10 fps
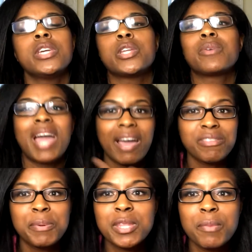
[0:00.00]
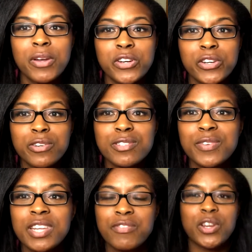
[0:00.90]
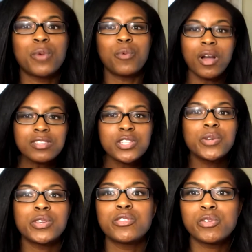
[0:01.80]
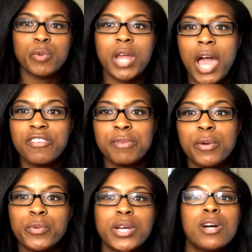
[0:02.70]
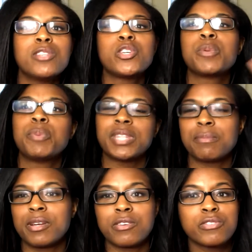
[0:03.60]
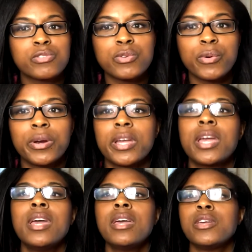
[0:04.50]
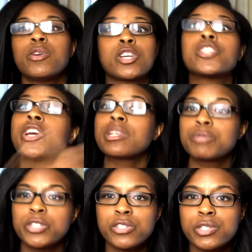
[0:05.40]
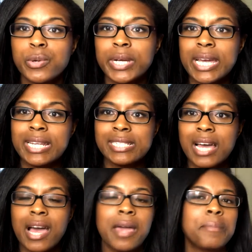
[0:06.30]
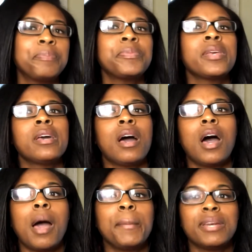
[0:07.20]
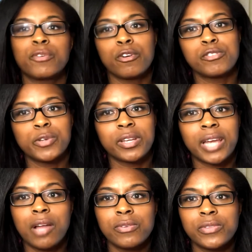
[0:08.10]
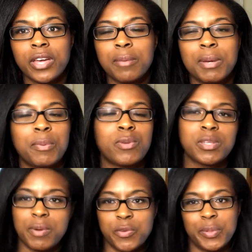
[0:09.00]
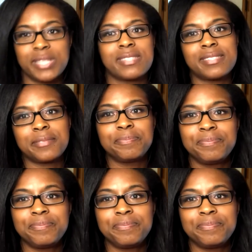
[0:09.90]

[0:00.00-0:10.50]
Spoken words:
you don't have to put them on your news feed if you don't want to, and you just want to have them on Reels. You can put them on your story. You can share them to your story anytime. And of course, you can download them and post them other places.